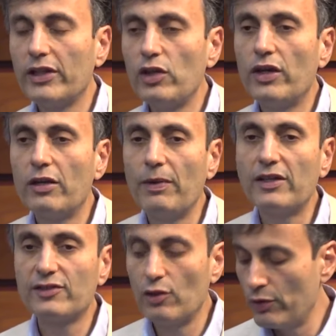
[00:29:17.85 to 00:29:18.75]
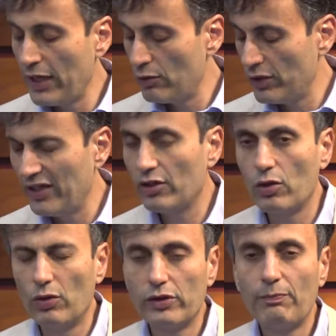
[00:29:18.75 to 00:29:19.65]
then you get a big slowdown in
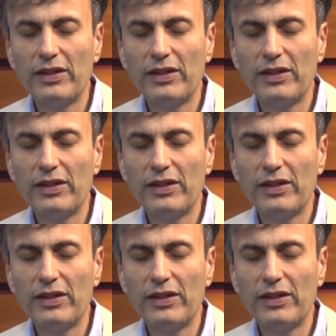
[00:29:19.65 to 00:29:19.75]
growth.